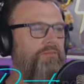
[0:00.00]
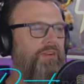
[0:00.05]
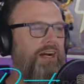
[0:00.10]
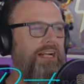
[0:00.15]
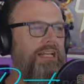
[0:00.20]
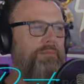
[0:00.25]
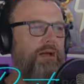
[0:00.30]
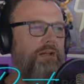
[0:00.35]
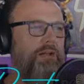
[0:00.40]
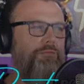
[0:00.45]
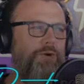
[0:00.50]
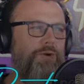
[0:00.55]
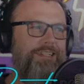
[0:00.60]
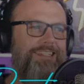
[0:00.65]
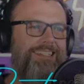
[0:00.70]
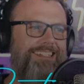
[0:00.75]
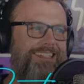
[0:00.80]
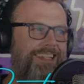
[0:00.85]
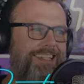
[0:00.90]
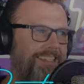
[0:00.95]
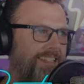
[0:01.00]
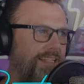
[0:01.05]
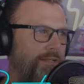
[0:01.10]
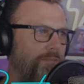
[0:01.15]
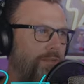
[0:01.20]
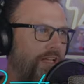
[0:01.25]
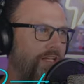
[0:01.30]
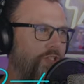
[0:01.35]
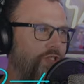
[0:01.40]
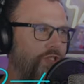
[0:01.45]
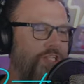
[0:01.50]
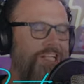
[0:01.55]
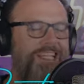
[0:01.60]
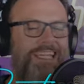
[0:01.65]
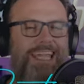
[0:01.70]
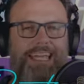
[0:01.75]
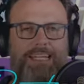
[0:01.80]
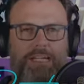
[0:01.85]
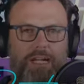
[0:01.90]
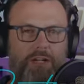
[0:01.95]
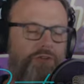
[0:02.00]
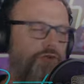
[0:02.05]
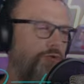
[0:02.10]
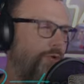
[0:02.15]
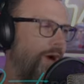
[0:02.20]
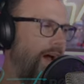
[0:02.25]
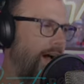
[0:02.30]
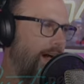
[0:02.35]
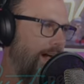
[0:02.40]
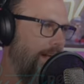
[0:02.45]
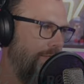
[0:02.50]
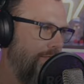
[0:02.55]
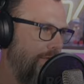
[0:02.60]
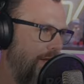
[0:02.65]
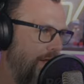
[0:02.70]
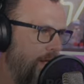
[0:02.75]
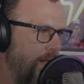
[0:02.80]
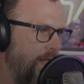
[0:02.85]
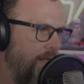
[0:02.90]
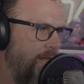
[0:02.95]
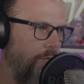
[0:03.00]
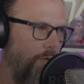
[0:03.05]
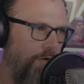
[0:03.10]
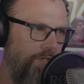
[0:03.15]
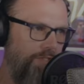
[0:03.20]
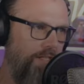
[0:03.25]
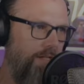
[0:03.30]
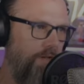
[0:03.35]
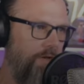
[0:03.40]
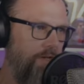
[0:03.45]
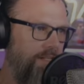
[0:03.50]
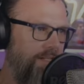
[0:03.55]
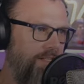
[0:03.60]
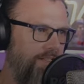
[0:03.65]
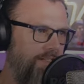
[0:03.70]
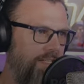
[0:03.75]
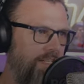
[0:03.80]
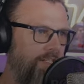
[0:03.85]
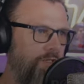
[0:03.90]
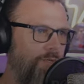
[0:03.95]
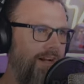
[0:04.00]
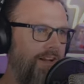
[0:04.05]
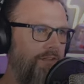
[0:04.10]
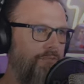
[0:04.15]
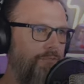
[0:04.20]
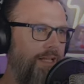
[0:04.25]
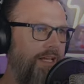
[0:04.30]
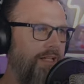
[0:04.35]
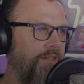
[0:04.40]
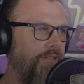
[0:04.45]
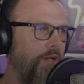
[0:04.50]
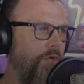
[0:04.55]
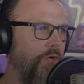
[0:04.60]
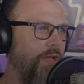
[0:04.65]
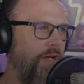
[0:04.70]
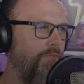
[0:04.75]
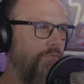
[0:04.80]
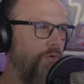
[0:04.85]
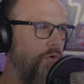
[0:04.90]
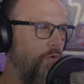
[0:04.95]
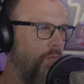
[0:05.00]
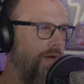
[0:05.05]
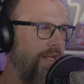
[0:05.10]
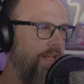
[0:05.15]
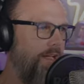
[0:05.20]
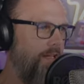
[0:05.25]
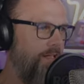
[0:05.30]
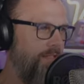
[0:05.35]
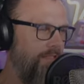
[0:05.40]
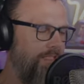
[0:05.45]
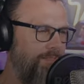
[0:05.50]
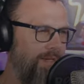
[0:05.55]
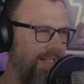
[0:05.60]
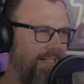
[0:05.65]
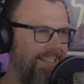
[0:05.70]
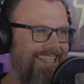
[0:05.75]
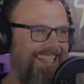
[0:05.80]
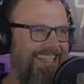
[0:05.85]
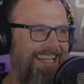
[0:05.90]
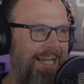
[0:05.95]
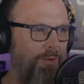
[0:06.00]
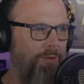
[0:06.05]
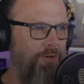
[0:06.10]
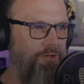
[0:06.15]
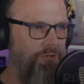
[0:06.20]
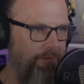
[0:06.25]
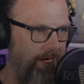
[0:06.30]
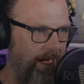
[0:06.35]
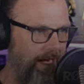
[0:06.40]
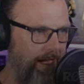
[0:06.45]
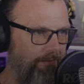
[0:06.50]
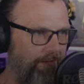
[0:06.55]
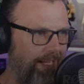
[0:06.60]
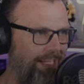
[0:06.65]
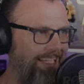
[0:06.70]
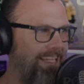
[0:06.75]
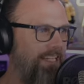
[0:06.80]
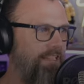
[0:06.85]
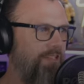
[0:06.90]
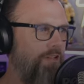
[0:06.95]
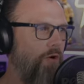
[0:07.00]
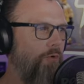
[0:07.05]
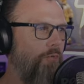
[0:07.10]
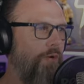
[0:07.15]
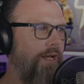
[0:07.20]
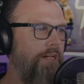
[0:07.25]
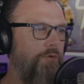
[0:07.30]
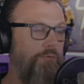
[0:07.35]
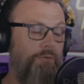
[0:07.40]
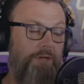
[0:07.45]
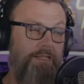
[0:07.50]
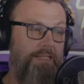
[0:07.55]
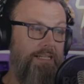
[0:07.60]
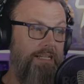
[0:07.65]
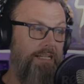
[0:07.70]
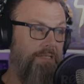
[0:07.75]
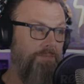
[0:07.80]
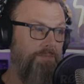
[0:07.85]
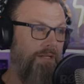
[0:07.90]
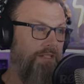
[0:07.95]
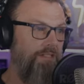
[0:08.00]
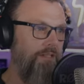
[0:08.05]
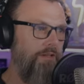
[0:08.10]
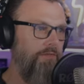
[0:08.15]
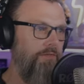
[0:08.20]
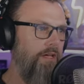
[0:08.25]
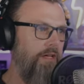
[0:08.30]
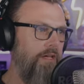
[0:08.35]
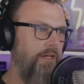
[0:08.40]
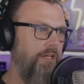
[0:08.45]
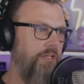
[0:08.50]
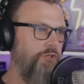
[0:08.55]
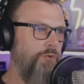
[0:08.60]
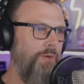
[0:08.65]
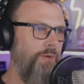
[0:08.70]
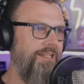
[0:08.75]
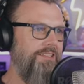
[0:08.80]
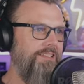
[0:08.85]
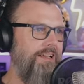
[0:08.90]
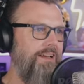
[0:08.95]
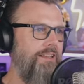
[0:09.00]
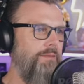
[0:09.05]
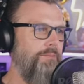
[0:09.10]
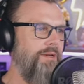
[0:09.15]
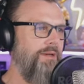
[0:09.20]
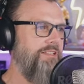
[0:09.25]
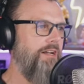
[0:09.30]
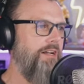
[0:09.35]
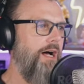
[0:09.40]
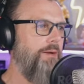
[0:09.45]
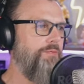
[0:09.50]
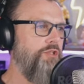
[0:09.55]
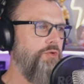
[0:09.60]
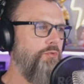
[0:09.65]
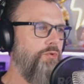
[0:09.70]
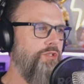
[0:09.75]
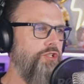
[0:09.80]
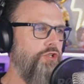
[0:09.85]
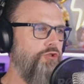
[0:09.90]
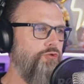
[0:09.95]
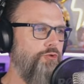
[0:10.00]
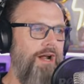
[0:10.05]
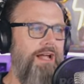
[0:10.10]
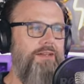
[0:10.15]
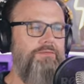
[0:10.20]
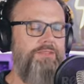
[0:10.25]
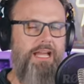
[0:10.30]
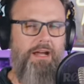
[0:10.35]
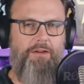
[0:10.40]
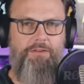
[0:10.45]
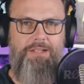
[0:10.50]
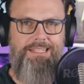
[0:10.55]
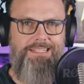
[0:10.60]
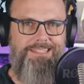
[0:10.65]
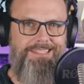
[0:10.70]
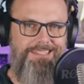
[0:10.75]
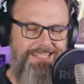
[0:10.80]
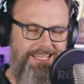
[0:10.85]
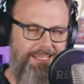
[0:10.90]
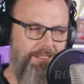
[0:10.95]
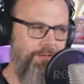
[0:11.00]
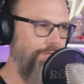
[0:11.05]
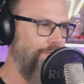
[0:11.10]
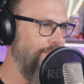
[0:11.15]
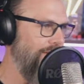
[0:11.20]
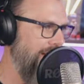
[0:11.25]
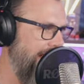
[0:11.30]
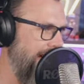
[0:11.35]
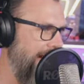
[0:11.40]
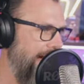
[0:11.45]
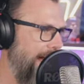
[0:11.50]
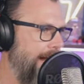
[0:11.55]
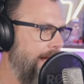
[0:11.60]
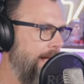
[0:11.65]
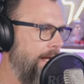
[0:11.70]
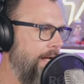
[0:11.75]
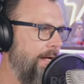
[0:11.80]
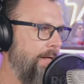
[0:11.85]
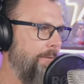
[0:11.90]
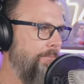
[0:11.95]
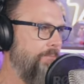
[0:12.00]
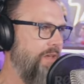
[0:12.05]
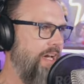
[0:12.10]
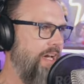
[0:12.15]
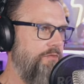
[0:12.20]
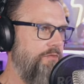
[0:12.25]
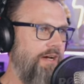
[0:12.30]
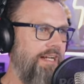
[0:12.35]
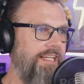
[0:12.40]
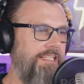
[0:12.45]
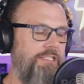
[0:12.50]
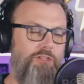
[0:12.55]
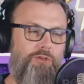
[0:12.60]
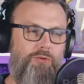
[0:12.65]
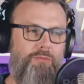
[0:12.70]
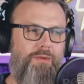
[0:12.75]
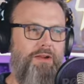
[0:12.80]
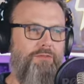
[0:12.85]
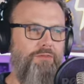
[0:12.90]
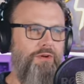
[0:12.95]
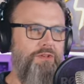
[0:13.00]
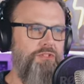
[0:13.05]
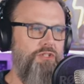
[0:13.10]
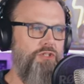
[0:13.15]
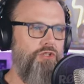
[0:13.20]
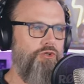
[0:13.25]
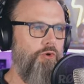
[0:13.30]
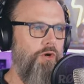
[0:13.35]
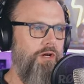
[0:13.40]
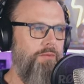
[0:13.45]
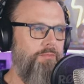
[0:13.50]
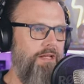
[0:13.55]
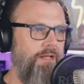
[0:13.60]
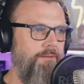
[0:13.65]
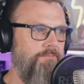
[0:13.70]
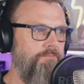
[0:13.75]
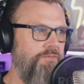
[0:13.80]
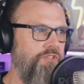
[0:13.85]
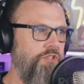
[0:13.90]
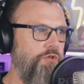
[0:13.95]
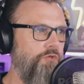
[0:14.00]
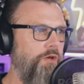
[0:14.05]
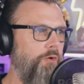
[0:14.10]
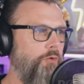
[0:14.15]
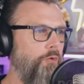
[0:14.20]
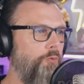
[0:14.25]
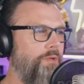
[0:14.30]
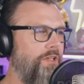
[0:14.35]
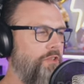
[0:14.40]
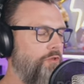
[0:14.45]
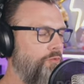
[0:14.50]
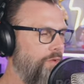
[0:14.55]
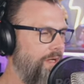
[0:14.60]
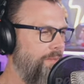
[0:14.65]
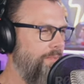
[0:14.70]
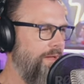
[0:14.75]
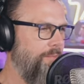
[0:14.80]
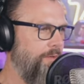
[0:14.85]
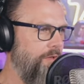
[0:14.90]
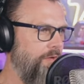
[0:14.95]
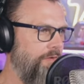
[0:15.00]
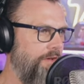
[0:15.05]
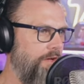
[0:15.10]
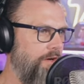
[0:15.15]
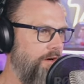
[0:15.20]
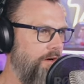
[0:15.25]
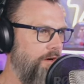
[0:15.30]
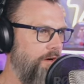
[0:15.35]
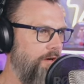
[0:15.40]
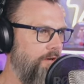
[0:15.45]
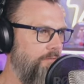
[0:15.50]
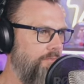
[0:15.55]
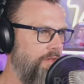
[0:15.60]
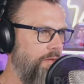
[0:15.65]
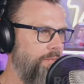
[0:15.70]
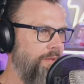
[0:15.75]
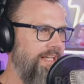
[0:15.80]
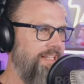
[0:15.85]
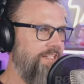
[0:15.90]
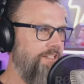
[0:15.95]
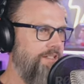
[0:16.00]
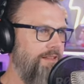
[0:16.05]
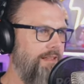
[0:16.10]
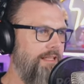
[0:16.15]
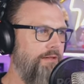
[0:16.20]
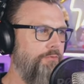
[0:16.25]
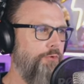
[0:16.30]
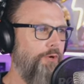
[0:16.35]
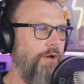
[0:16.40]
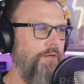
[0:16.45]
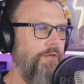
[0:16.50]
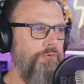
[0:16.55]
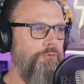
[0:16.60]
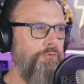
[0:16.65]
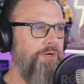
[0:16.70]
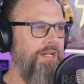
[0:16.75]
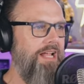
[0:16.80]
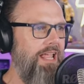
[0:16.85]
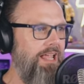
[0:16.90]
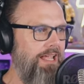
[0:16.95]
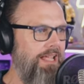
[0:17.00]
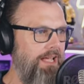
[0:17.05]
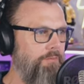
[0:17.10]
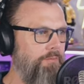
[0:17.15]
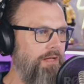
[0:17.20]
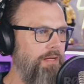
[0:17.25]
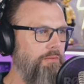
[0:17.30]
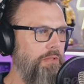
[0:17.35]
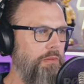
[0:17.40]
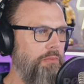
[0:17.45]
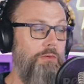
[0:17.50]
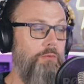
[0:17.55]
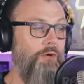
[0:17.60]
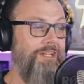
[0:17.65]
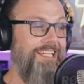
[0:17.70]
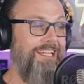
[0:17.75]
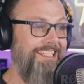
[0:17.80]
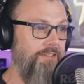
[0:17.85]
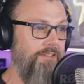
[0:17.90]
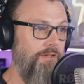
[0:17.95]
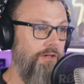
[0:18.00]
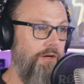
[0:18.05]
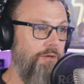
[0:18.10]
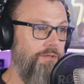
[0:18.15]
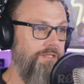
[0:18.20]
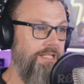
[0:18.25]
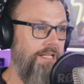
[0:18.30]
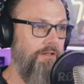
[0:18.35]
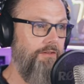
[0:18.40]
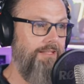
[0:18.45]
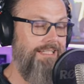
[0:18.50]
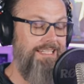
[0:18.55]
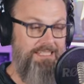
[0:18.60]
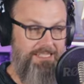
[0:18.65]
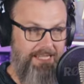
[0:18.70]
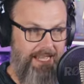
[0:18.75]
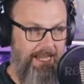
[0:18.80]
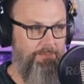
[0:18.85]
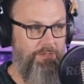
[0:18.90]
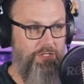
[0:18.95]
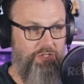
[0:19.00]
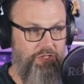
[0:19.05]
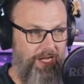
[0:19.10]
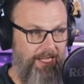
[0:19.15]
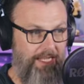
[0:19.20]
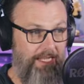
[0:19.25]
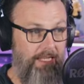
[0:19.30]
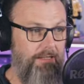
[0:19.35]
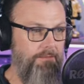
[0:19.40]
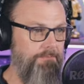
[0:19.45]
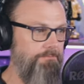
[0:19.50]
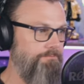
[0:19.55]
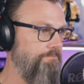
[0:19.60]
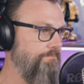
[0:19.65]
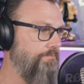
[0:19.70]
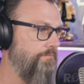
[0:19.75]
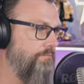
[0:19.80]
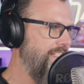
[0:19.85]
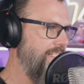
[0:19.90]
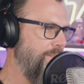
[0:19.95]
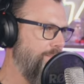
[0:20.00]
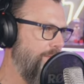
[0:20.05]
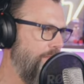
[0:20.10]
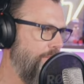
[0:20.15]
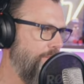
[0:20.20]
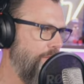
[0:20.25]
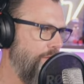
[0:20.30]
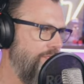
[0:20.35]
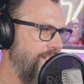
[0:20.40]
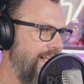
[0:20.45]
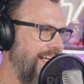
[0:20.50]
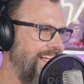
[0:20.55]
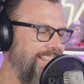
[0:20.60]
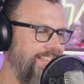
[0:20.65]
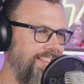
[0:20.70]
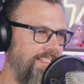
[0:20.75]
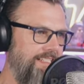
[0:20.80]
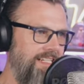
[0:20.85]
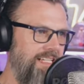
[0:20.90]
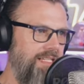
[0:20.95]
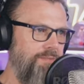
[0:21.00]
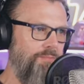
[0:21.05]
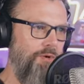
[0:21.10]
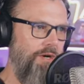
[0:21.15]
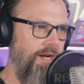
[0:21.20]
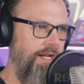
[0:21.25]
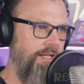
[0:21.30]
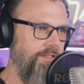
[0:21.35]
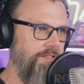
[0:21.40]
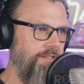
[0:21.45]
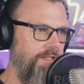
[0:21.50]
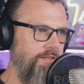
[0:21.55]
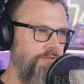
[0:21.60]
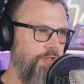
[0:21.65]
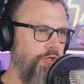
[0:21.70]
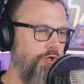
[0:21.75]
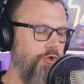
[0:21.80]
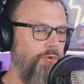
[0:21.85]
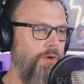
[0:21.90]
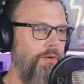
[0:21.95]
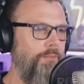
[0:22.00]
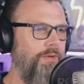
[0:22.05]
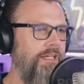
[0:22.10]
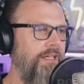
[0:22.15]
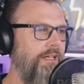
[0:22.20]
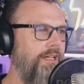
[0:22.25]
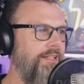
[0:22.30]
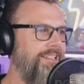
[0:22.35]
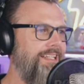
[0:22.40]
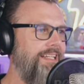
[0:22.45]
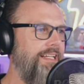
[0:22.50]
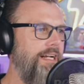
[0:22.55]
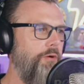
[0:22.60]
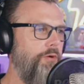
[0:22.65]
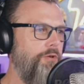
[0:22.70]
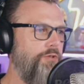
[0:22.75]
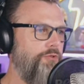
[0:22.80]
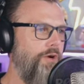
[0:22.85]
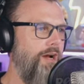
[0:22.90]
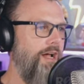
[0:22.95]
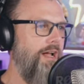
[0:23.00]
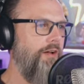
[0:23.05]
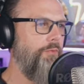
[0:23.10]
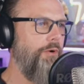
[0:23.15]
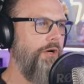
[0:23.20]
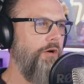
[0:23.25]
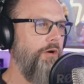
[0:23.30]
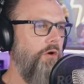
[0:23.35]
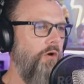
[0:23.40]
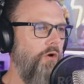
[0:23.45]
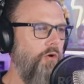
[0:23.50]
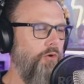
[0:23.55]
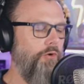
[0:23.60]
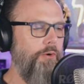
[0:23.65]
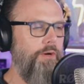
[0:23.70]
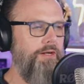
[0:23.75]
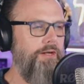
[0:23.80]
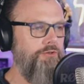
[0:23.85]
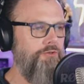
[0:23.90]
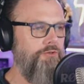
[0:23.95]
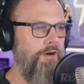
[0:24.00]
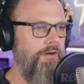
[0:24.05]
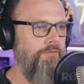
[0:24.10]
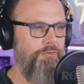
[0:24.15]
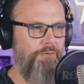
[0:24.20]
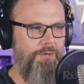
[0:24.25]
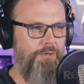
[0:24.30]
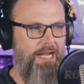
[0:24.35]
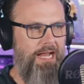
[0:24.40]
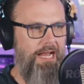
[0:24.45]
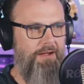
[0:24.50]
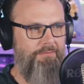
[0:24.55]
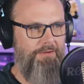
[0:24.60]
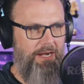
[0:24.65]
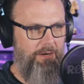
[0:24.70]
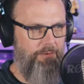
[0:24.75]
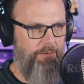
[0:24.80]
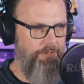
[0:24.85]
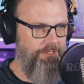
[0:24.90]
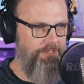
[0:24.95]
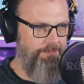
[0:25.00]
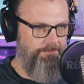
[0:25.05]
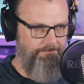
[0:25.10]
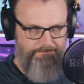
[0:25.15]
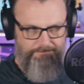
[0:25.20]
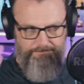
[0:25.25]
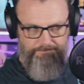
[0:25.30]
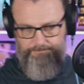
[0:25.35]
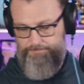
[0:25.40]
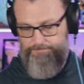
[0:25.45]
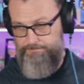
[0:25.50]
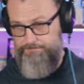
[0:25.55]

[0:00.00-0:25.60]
for not inviting my friend to Disney because she cannot drive? I want to go to Disney, so I have planned to go down for a week. It's about a ten hour drive, and it is already really expensive, so I decided the best option was to drive down instead of fly. I invited two of my friends to join me, so there would be three people in the car. The plan is to leave around three A M, and we will get to the hotel in time to check in. Then spend the first day at Disney Springs. Due to it being a ten hour drive, we are all going to drive three and a half hours,